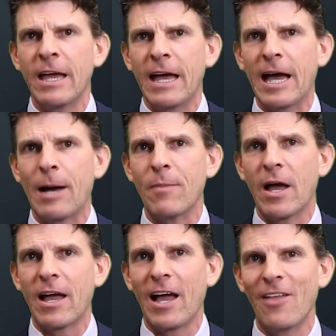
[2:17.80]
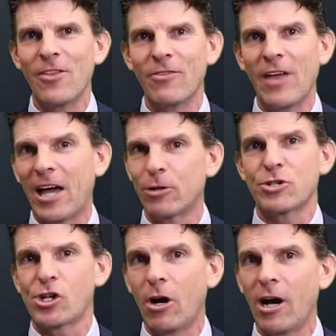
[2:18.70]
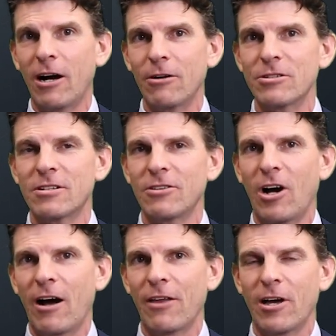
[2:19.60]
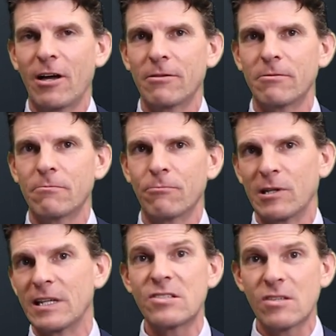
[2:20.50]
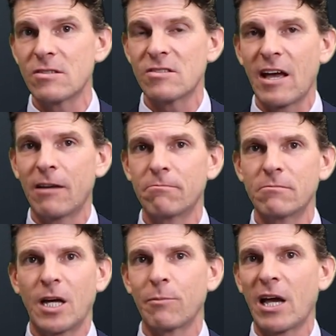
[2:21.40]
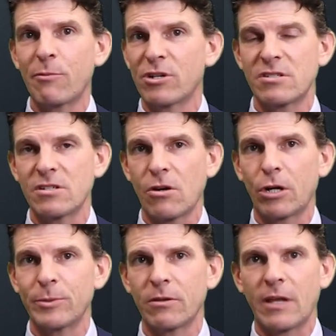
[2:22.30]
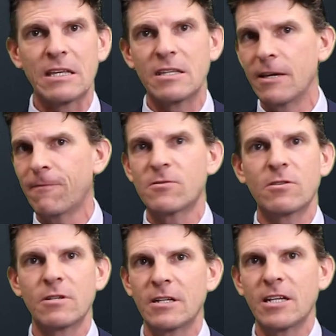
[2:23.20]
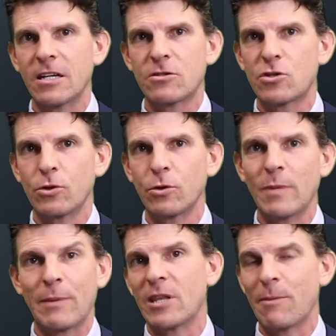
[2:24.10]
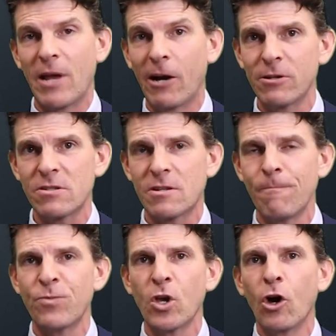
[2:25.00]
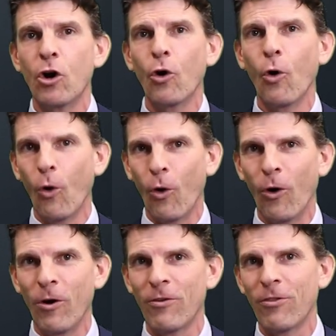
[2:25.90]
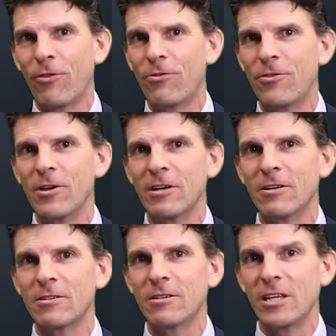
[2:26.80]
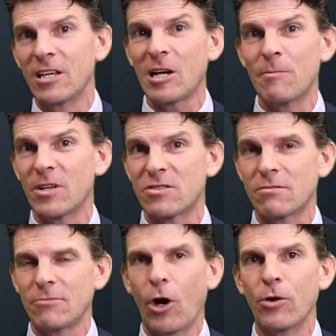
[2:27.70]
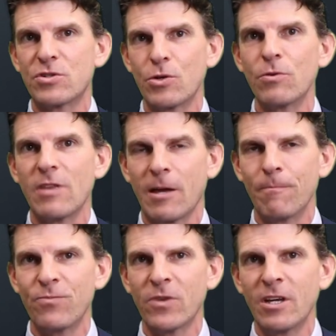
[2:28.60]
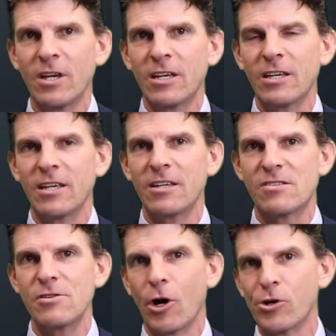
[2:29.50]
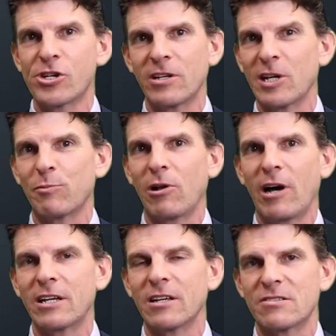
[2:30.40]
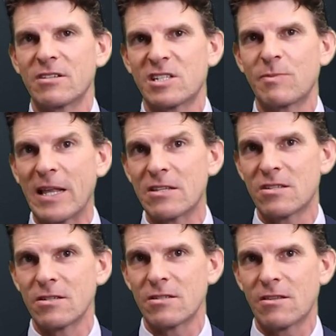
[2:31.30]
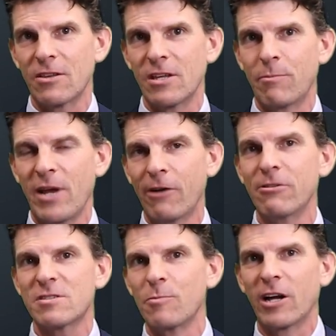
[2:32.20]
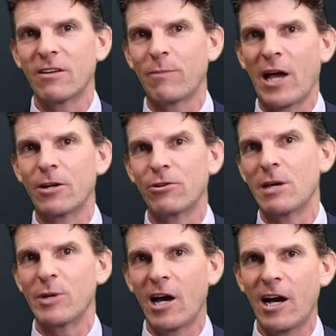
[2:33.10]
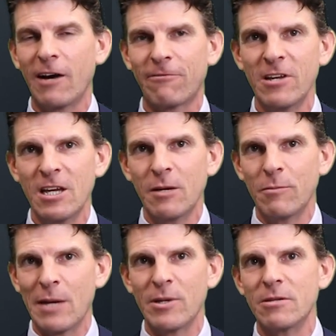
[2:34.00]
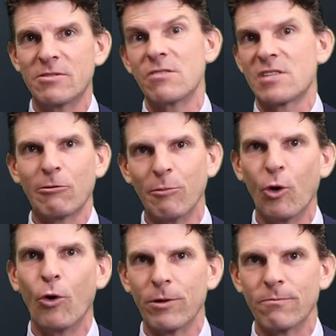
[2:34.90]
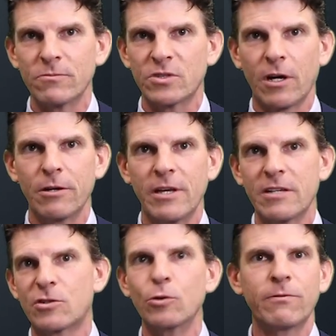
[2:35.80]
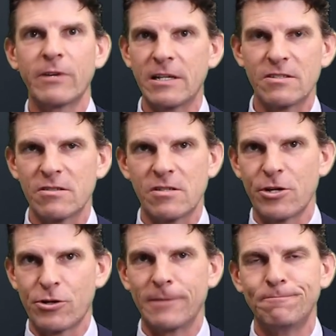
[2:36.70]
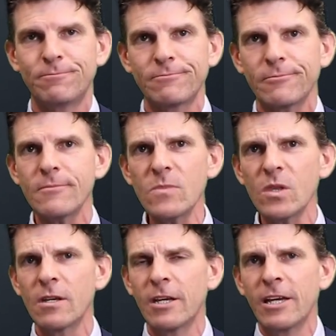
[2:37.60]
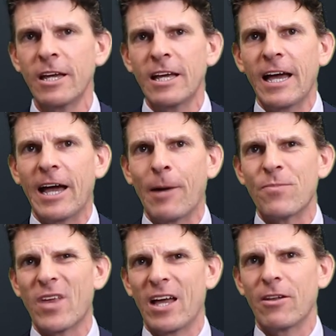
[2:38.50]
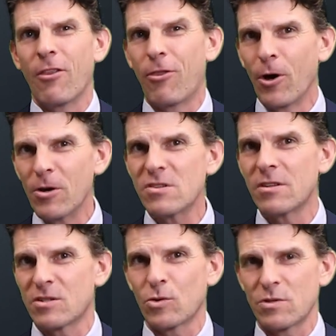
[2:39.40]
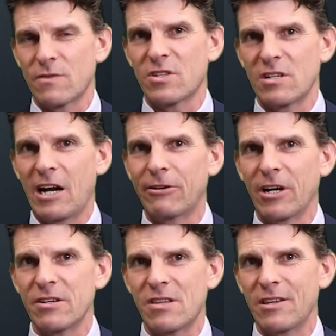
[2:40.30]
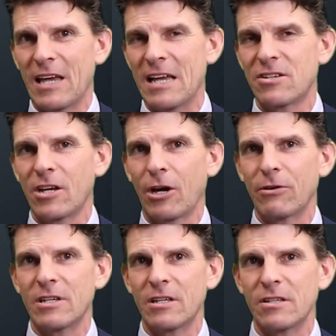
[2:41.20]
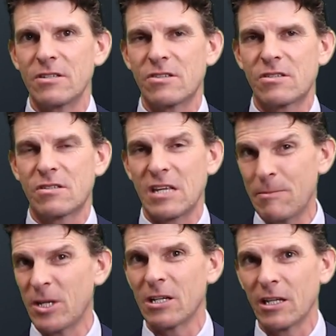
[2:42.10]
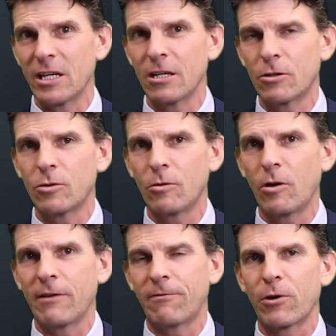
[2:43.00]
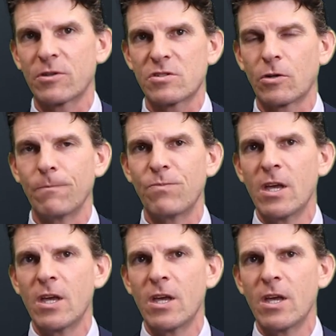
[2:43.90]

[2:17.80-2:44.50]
and then the adult child either releases that unpaid present entitlement, they gift it to maybe their parents, or the income that's owed to them is notionally applied against expenses that their parents might have paid on their behalf, maybe since they were born, so their school fees, etc. And those are the sorts of scenarios that the ATO is seemingly quite focused on.